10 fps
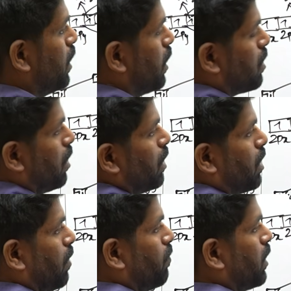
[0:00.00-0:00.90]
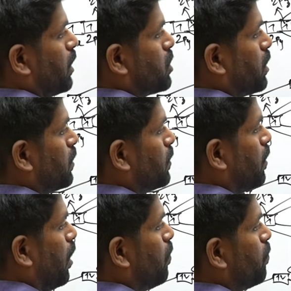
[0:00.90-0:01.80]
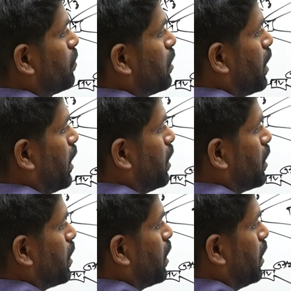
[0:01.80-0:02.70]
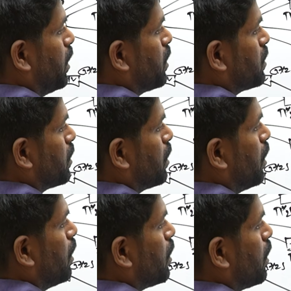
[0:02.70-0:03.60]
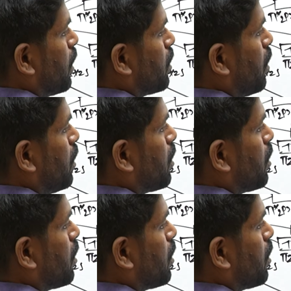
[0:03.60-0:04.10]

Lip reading: electronic configuration of the dinitrogen. Electronic